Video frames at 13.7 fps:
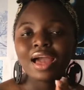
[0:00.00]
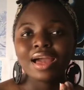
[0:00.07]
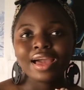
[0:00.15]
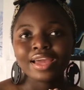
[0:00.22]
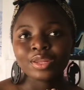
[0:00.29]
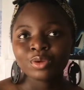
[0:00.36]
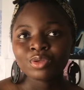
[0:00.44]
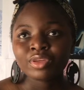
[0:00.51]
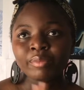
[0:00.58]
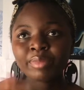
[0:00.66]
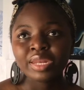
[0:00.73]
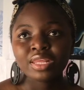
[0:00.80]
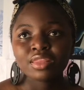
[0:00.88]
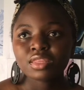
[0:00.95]
I know there are
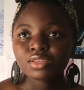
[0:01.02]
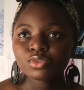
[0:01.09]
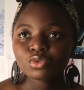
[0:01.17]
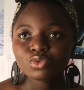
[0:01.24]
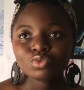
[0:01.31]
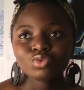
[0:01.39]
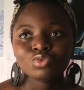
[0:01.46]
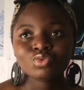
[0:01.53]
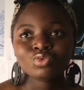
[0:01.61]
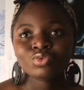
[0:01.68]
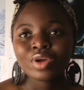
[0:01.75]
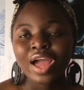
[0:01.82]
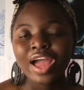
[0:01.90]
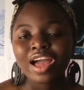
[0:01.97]
many things to do.
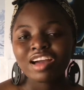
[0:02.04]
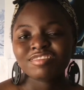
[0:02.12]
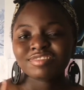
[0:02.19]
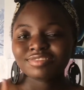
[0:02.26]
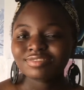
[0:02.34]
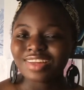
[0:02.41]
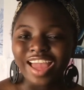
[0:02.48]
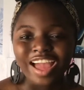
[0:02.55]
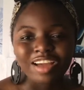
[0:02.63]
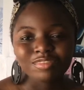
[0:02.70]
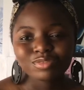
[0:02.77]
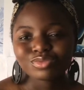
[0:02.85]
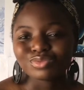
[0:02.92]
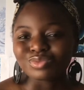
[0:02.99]
I have
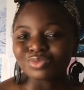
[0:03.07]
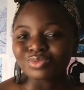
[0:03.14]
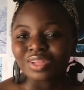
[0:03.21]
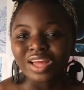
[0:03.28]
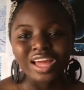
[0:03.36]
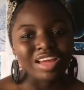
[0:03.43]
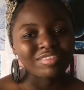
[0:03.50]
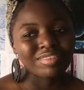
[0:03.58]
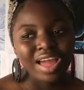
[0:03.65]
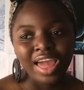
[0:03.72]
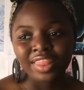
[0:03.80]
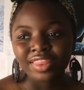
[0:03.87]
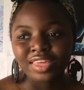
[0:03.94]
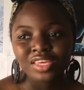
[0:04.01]
school, I have
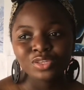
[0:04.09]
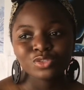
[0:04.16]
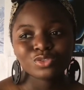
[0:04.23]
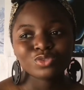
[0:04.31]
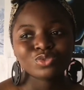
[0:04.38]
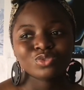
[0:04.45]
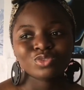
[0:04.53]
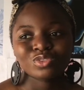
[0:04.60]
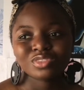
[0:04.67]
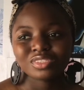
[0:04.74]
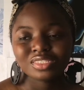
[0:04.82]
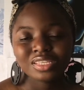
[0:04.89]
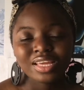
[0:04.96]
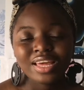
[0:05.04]
other
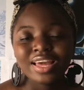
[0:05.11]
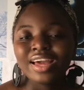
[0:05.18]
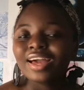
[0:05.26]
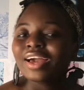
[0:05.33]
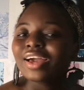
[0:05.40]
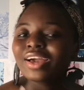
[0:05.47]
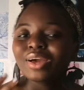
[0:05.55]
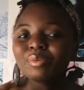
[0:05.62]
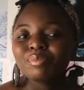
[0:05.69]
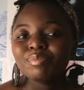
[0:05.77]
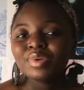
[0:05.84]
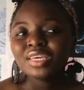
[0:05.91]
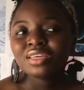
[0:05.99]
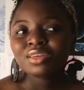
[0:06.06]
issues.
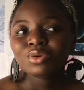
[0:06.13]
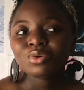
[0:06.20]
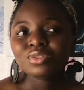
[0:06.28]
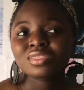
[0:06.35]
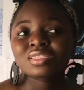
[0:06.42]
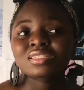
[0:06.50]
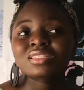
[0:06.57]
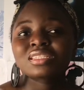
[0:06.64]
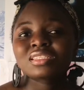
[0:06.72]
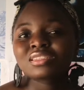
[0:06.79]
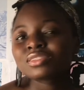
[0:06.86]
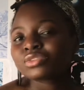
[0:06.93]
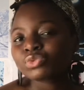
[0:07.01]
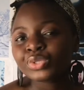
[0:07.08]
Being consistent
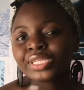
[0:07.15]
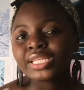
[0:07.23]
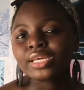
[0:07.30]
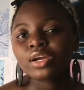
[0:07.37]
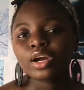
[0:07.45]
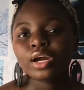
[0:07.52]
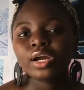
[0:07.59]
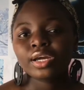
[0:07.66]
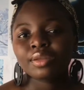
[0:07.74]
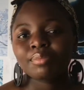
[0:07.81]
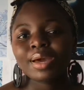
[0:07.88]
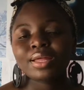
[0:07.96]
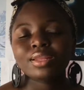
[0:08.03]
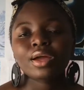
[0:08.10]
is really hard,
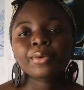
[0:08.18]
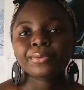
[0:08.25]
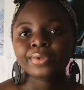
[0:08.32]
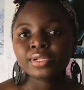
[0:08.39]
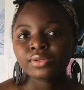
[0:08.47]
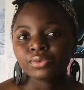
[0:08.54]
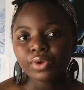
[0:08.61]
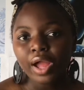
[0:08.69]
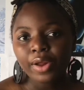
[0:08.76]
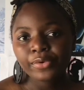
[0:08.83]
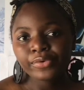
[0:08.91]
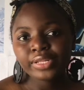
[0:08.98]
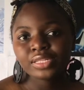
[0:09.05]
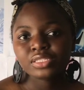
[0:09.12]
but I
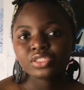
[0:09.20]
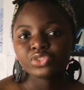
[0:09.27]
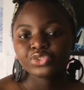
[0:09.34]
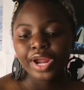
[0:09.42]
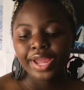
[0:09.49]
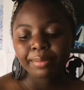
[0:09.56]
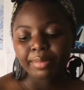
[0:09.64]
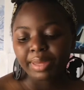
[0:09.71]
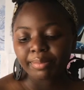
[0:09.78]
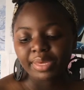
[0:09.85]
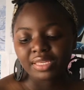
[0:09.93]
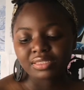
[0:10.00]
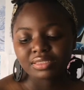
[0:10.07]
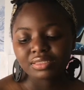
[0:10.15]
really try my
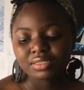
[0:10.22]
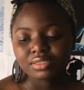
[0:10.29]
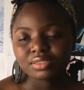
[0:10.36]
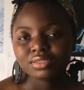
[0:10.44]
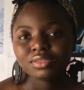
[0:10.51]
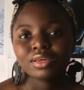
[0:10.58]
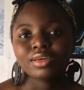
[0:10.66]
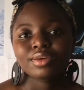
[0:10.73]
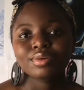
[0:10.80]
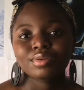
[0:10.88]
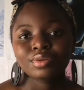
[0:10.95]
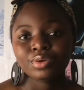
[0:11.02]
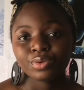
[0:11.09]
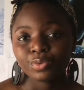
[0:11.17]
best
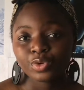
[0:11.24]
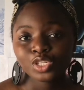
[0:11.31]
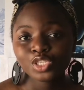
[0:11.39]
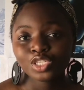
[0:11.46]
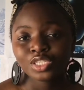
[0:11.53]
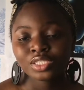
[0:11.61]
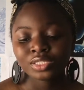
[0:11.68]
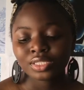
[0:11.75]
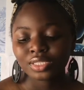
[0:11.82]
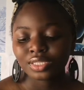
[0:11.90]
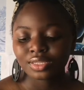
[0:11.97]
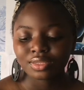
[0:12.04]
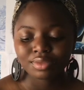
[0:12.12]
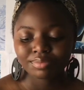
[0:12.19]
reaching
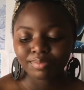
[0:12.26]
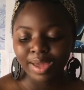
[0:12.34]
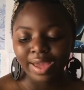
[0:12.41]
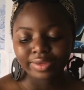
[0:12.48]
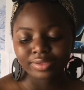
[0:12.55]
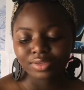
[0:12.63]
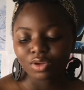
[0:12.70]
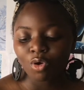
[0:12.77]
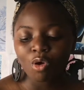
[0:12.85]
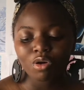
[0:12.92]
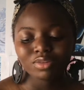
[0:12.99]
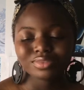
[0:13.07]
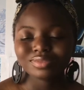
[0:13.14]
my goal,